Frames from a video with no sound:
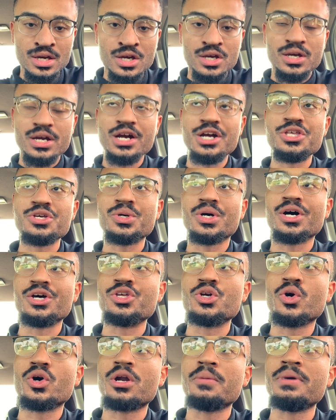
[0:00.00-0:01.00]
Here you go,
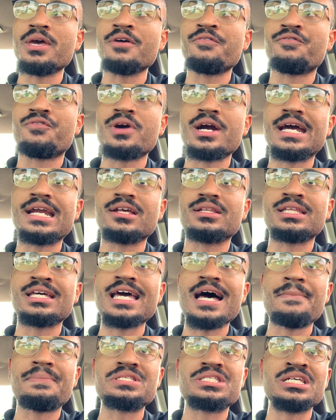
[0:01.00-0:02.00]
you're gonna be afraid of the
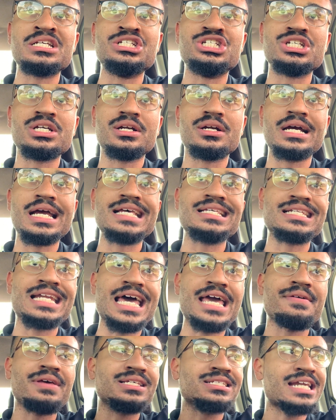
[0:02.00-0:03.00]
opposite gender, and
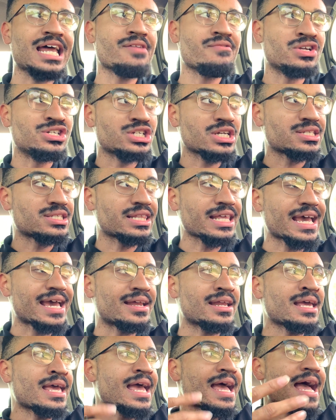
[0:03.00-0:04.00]
it's not even just that.
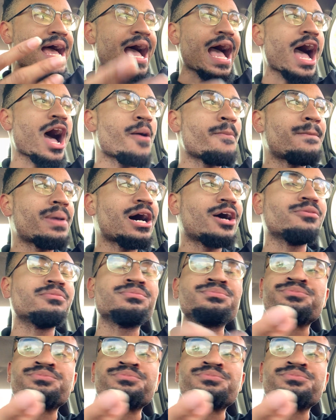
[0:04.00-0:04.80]
How about,